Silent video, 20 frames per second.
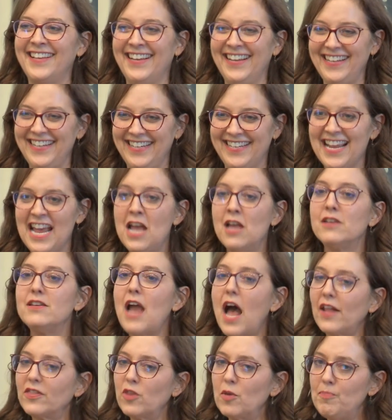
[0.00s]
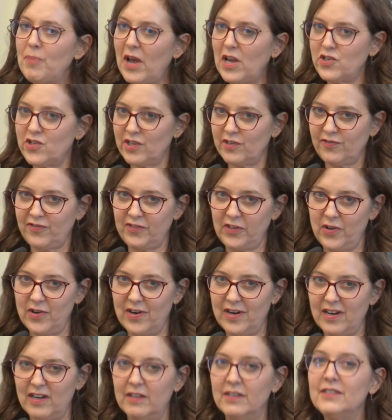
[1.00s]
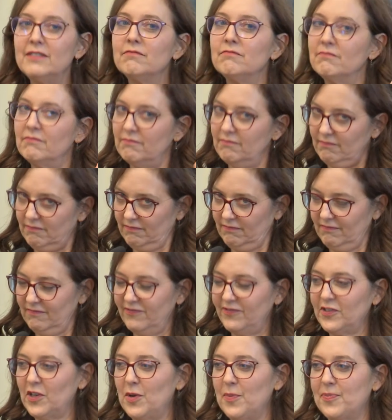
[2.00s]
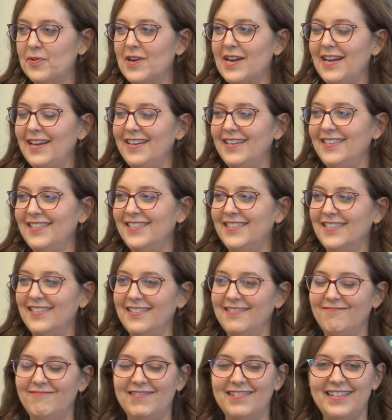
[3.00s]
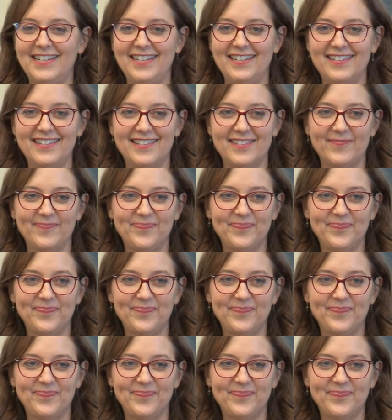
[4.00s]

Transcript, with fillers: like not the budget floor, full price, right?